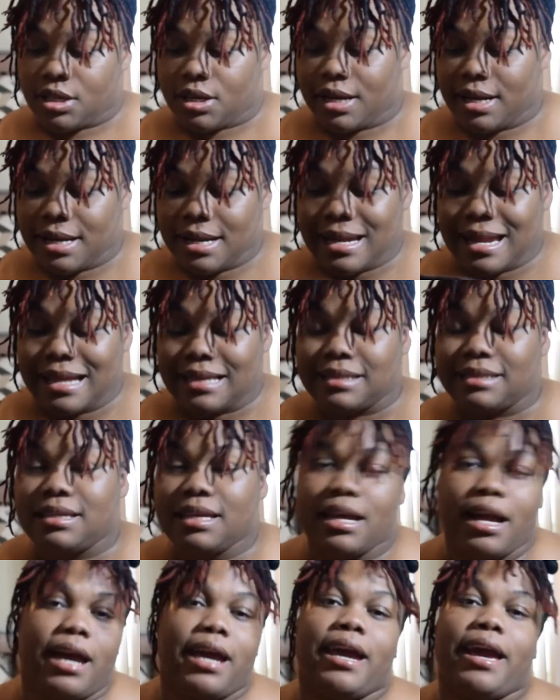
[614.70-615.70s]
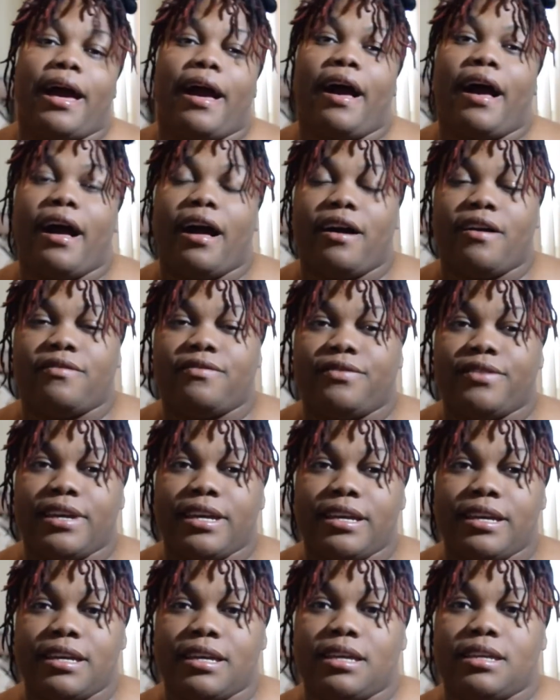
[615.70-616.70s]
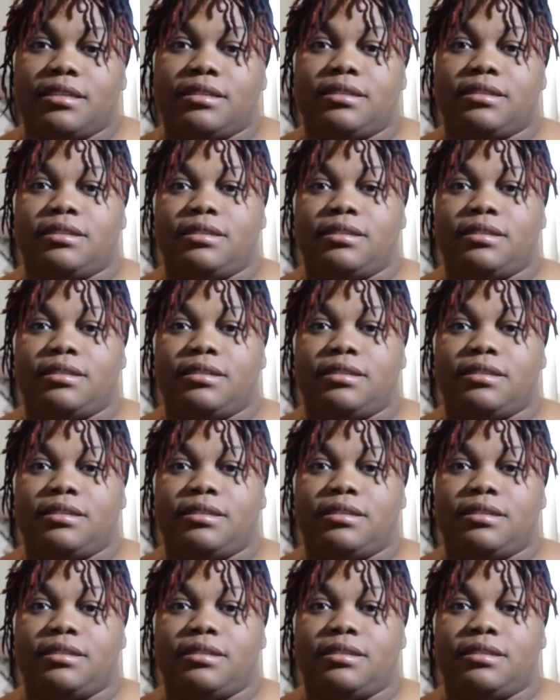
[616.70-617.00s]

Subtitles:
the next thing I have is